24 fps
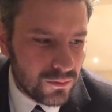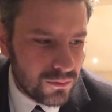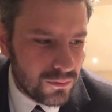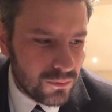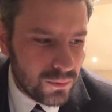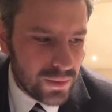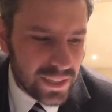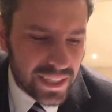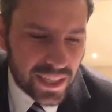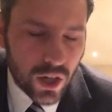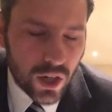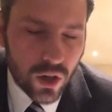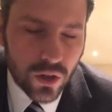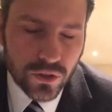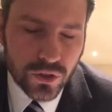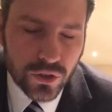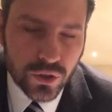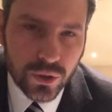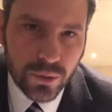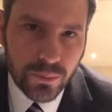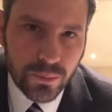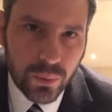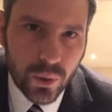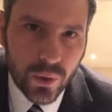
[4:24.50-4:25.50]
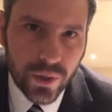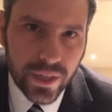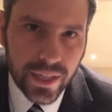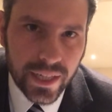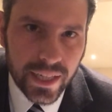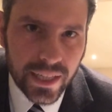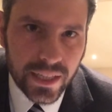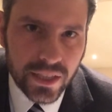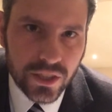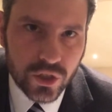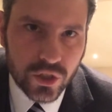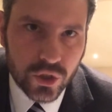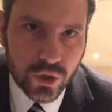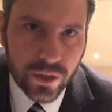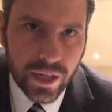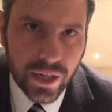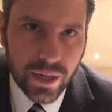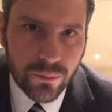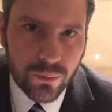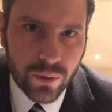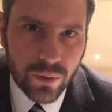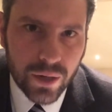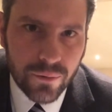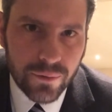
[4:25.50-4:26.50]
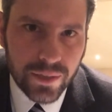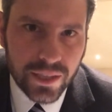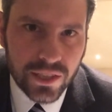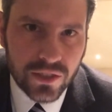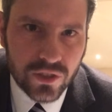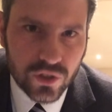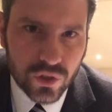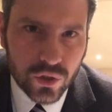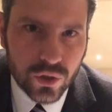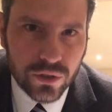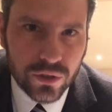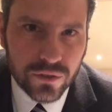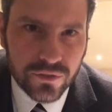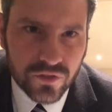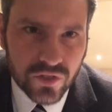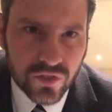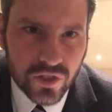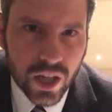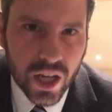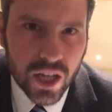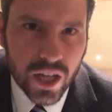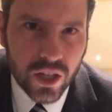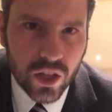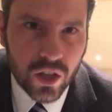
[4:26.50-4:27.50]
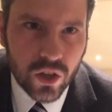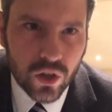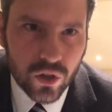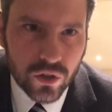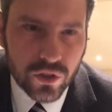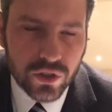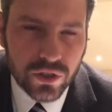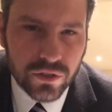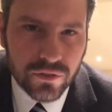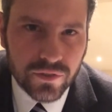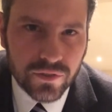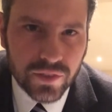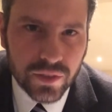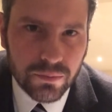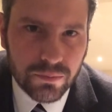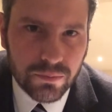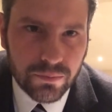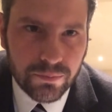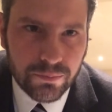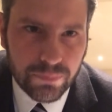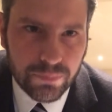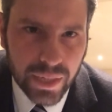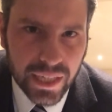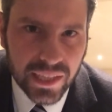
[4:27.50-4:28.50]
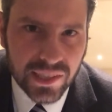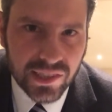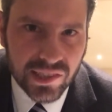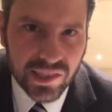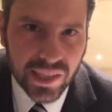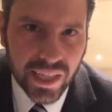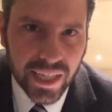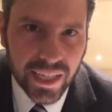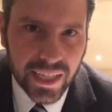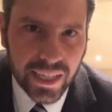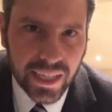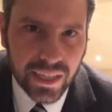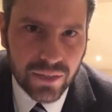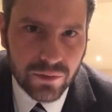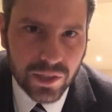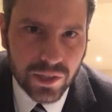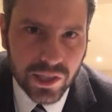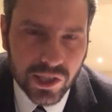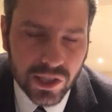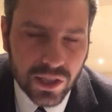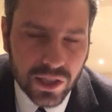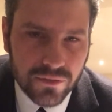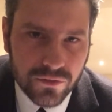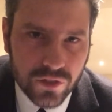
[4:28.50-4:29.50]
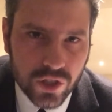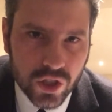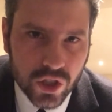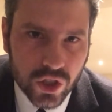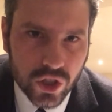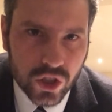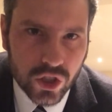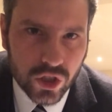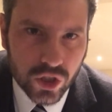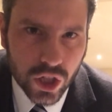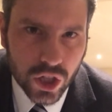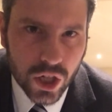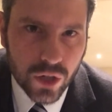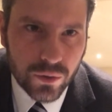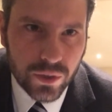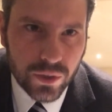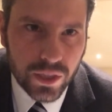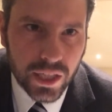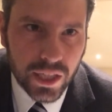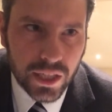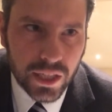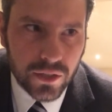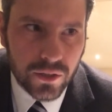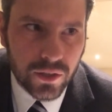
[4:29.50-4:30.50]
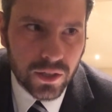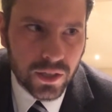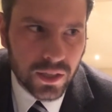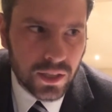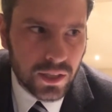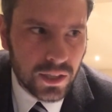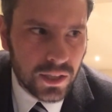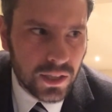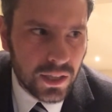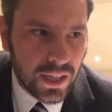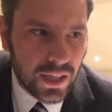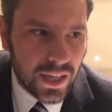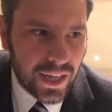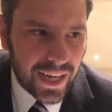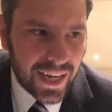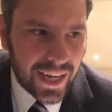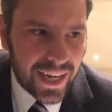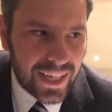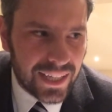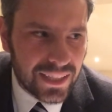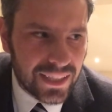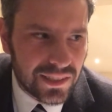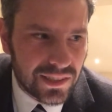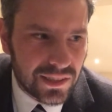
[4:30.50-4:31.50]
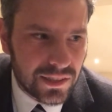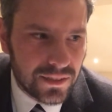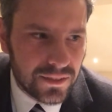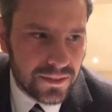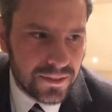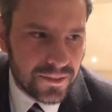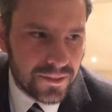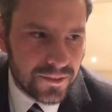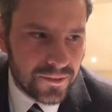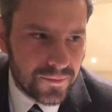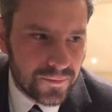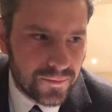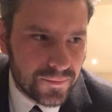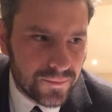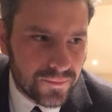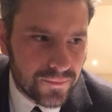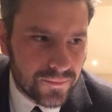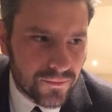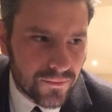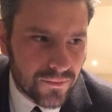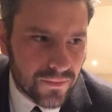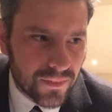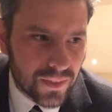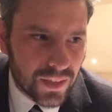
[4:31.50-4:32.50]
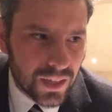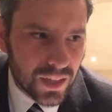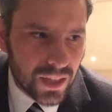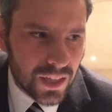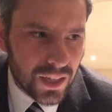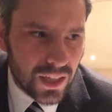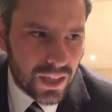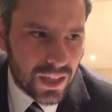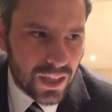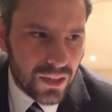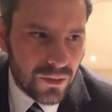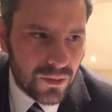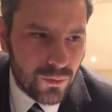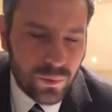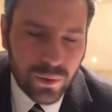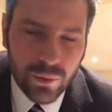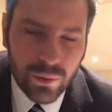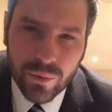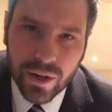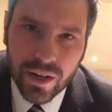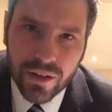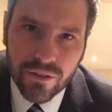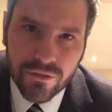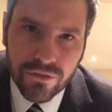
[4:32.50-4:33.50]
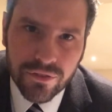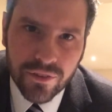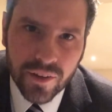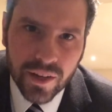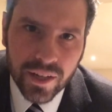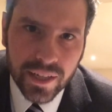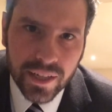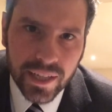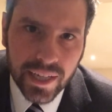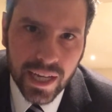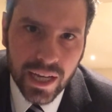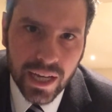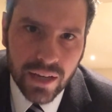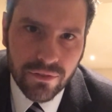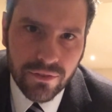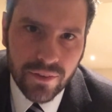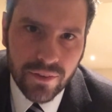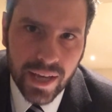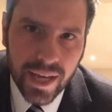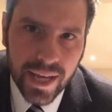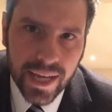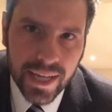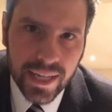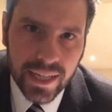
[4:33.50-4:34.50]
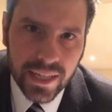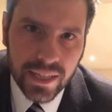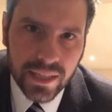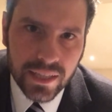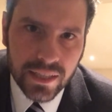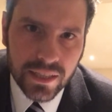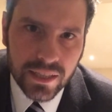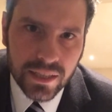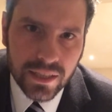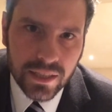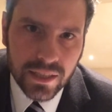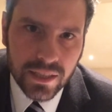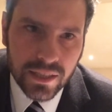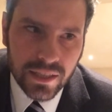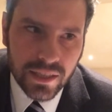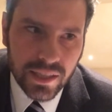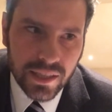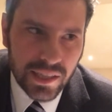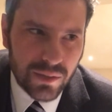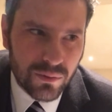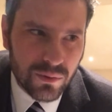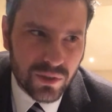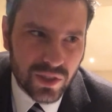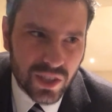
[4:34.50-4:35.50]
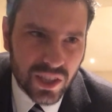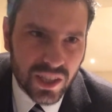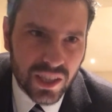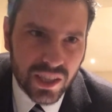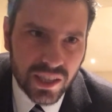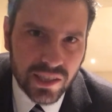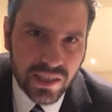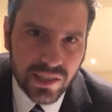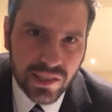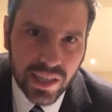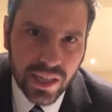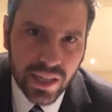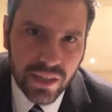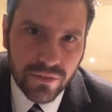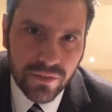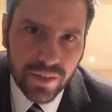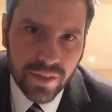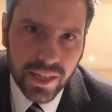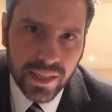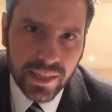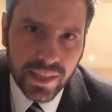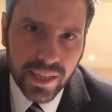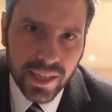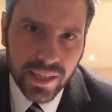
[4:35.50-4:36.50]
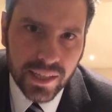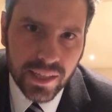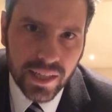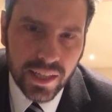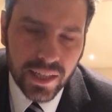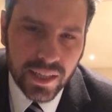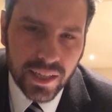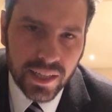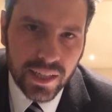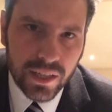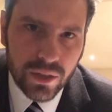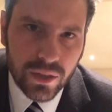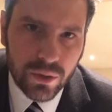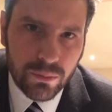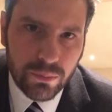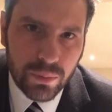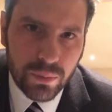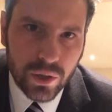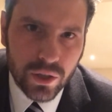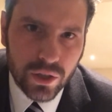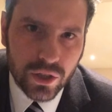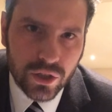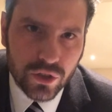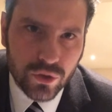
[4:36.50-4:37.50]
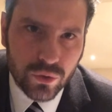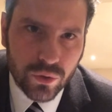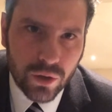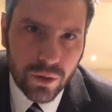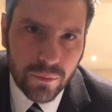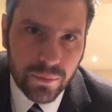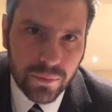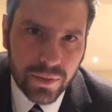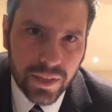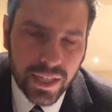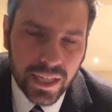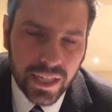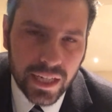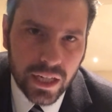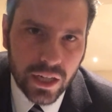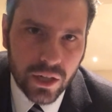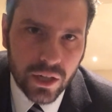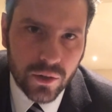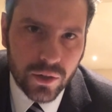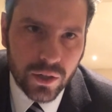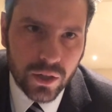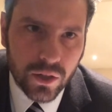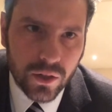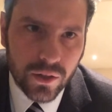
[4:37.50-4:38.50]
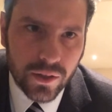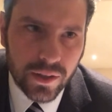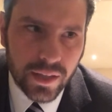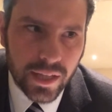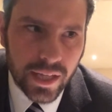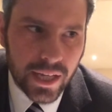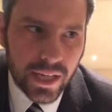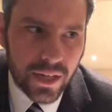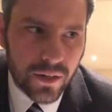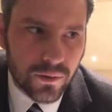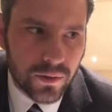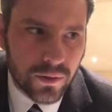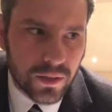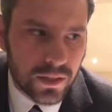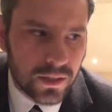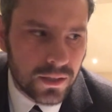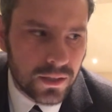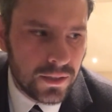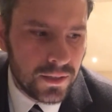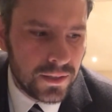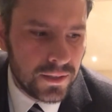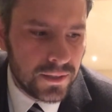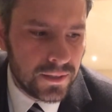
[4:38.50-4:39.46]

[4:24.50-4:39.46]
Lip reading: we got to a point in the trip where we'd sort of done a lot of the piss-taking, which I've just shown you, and we went and found a cafe, and it was a nice cafe, and they had like a little book swap thing going on there, and...